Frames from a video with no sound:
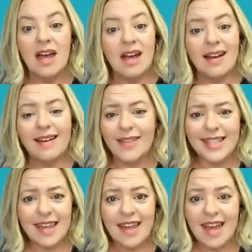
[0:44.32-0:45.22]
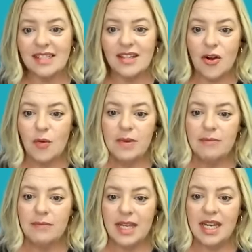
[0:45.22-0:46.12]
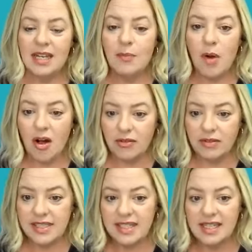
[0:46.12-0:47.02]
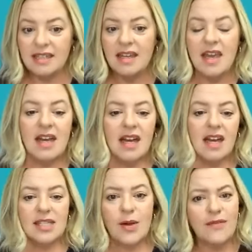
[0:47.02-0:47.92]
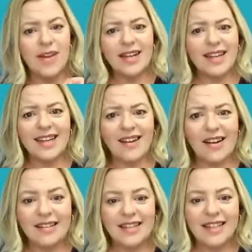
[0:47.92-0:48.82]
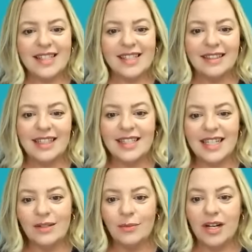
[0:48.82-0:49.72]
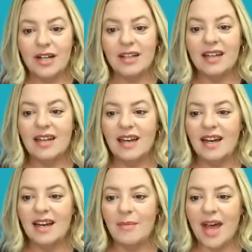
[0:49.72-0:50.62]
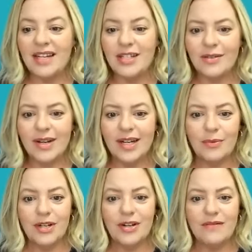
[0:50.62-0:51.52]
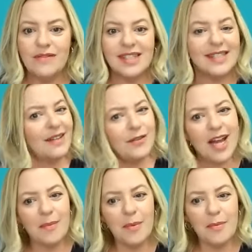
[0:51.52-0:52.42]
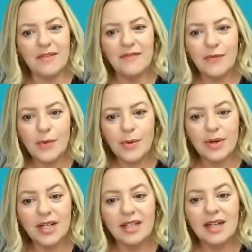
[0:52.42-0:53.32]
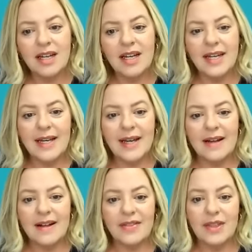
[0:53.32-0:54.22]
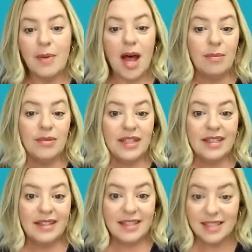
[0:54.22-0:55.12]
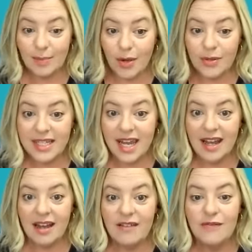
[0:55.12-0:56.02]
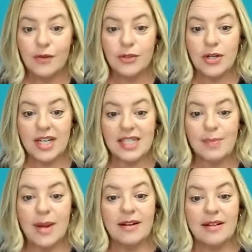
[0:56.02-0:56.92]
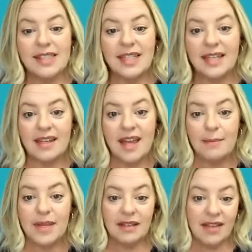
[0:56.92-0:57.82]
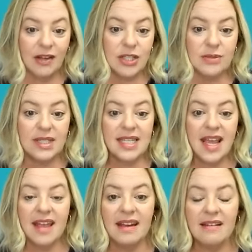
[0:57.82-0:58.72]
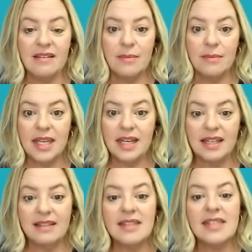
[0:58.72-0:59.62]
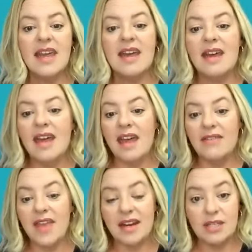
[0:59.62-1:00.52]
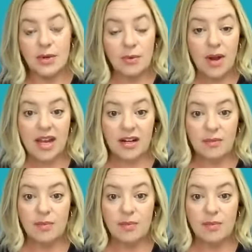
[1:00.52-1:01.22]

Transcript: Uh, Alaska has an open meeting policy. Uh, so I found it kind of odd that this link didn't work. Um, I do kind of wonder if this has ever happened before. Uh, the public is supposed to have full transparency and be allowed to attend the meetings, and that is required